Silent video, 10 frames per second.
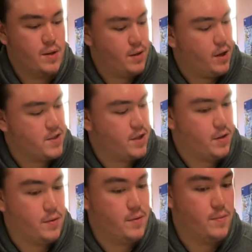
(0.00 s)

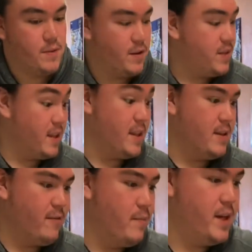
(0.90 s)
Also, the thing
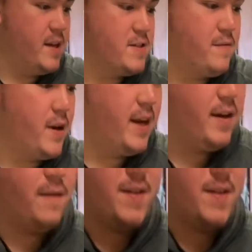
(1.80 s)
that everybody is afraid of